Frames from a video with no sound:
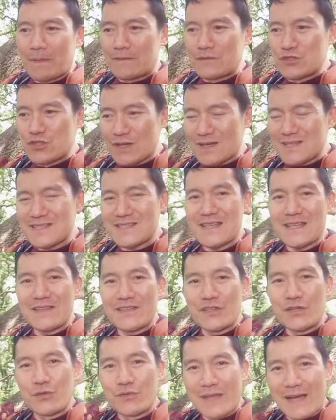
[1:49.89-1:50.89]
just in
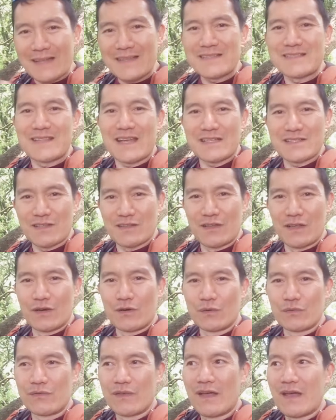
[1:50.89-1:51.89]
the United States
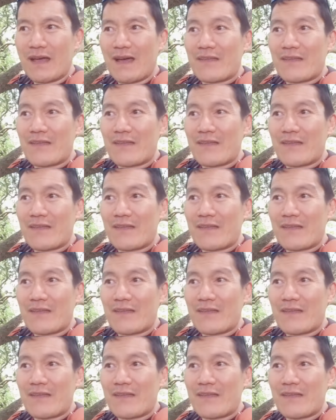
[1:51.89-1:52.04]
alone,